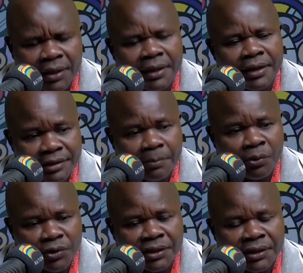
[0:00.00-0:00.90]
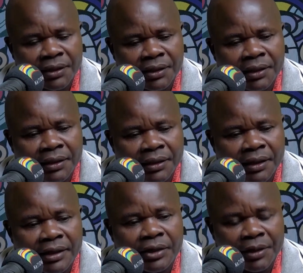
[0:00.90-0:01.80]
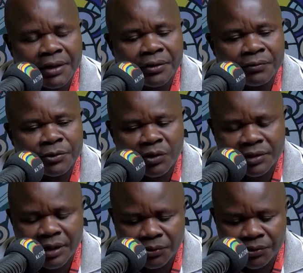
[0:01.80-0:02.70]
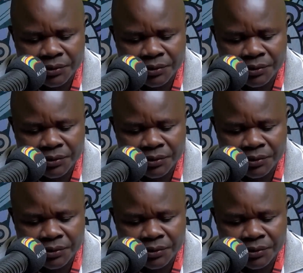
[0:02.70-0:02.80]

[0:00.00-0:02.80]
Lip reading: in supporting liquidity of small Saccos.